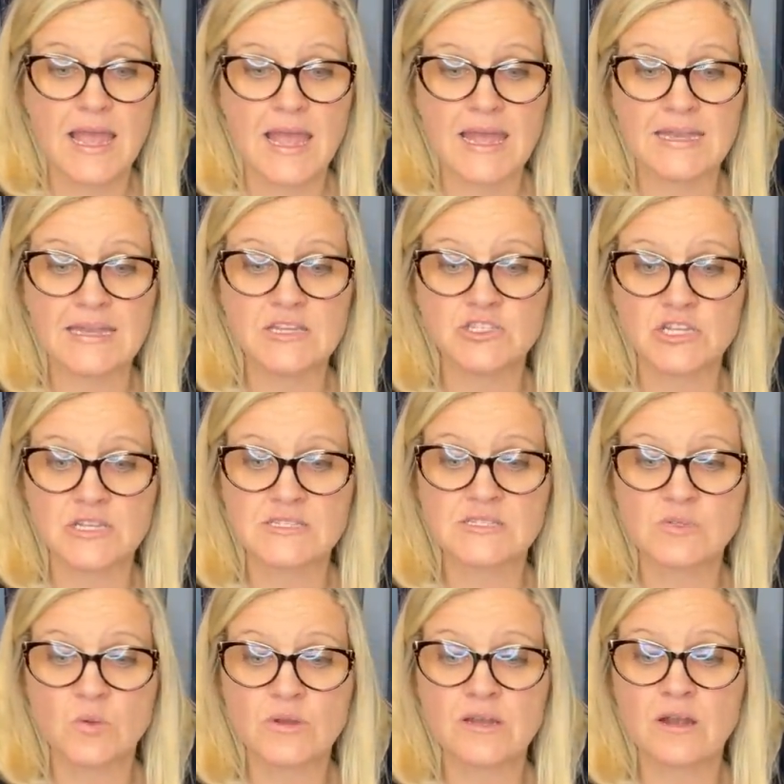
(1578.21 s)
And he just
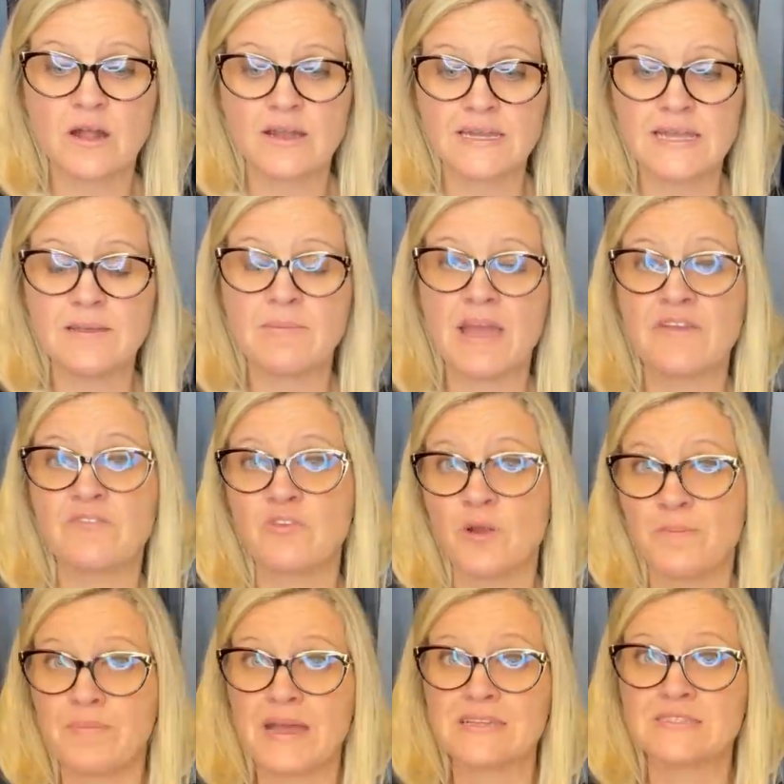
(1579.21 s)
sold it on eBay for
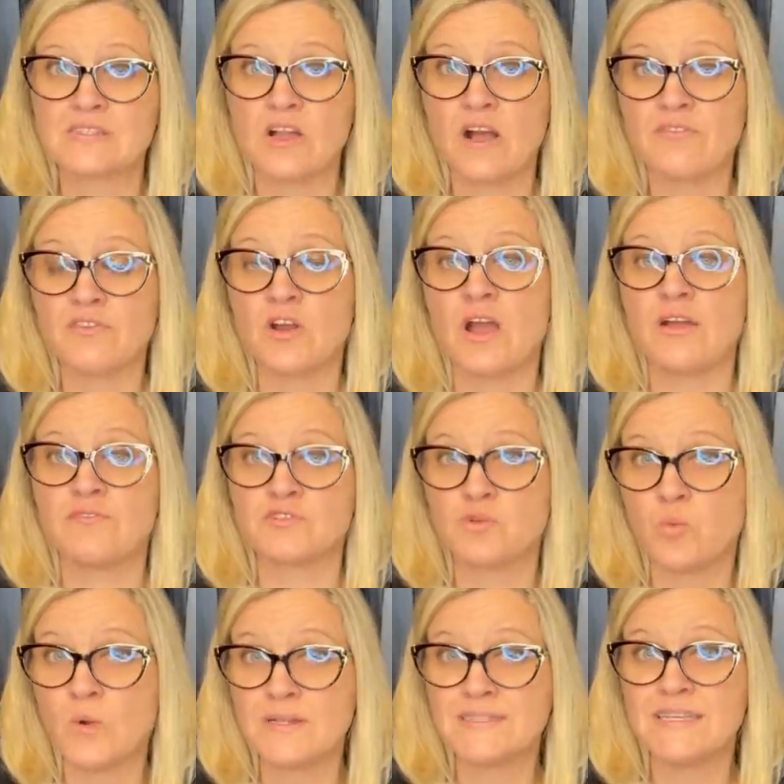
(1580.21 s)
a best offer of
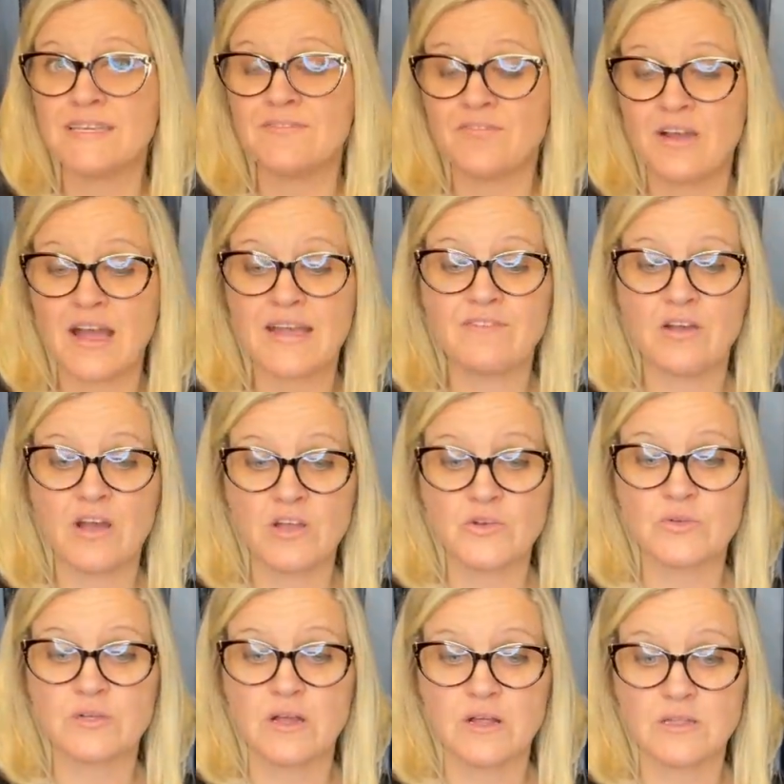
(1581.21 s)
twenty-five
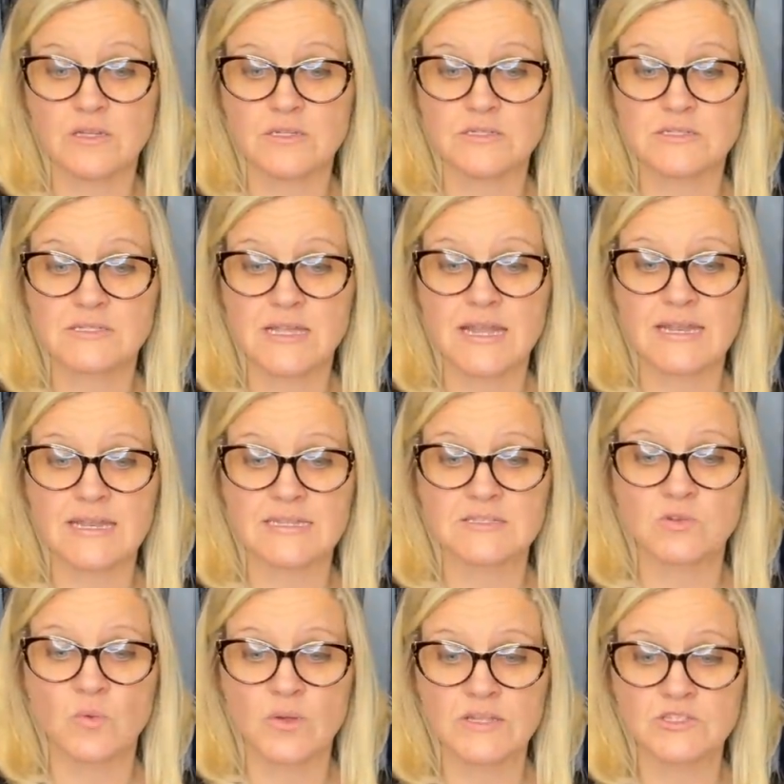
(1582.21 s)
hundred dollars. And
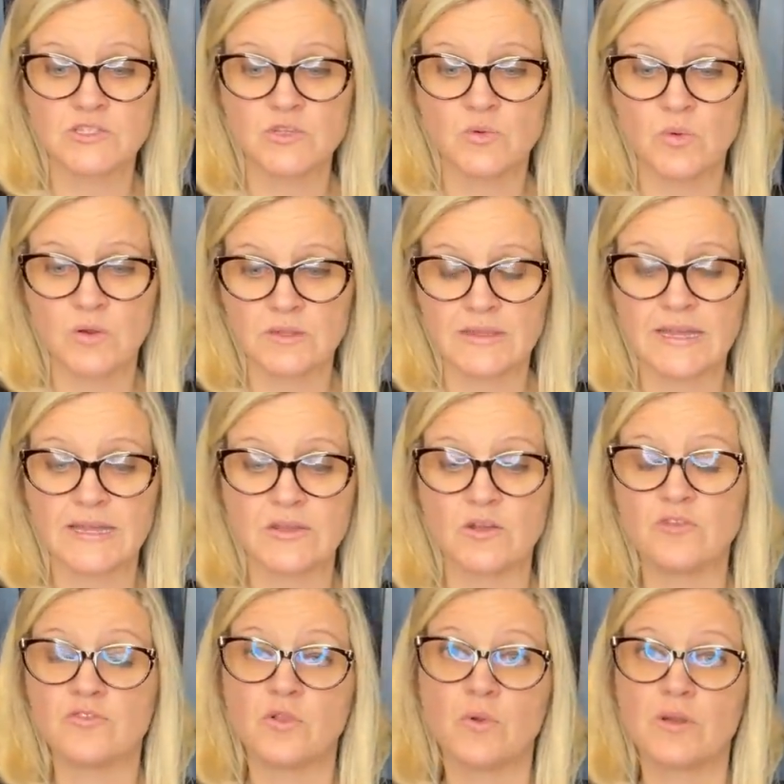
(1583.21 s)
it's going to
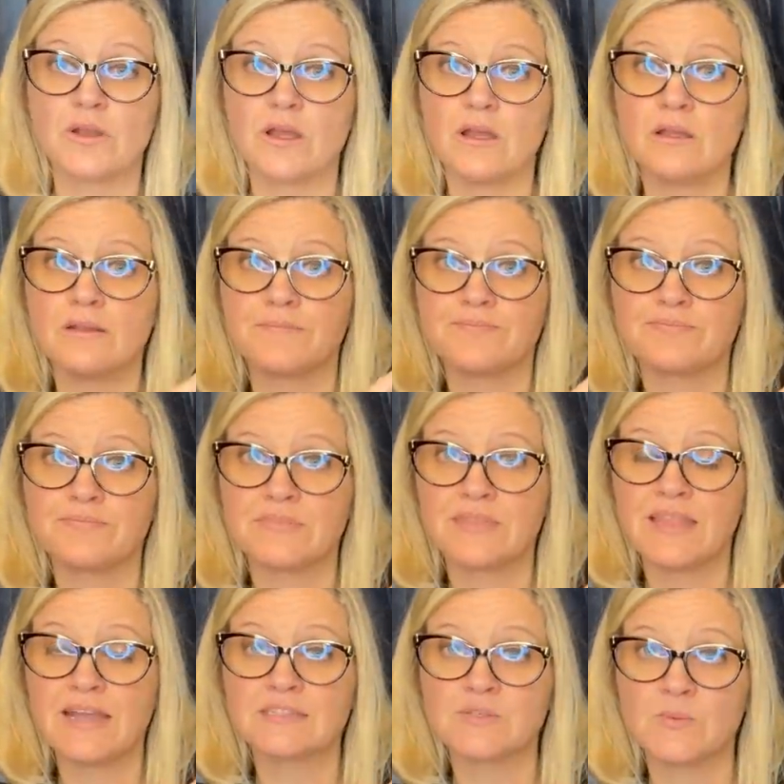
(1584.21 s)
Orlando, Florida.
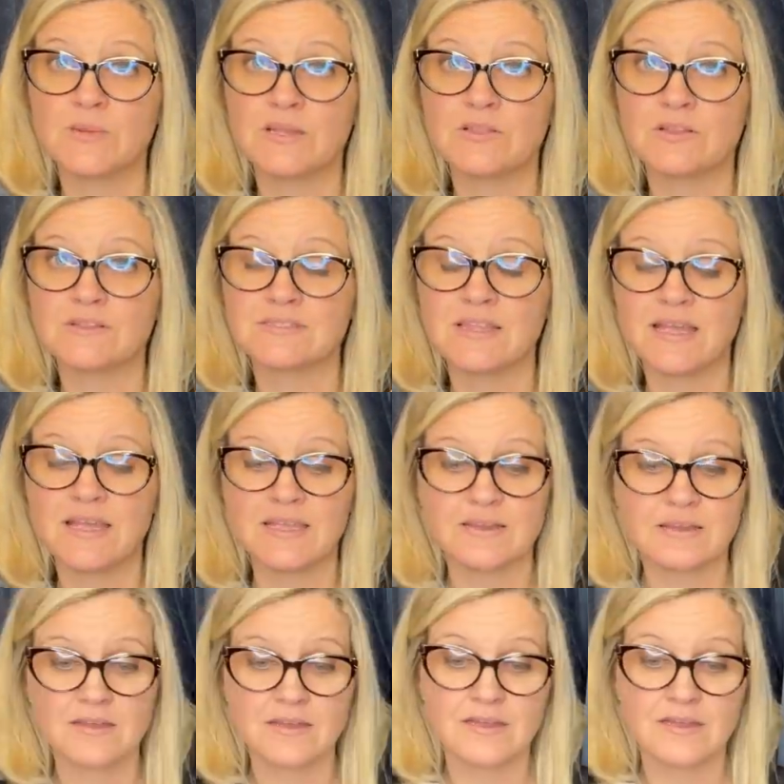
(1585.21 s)
And that's what it looks like.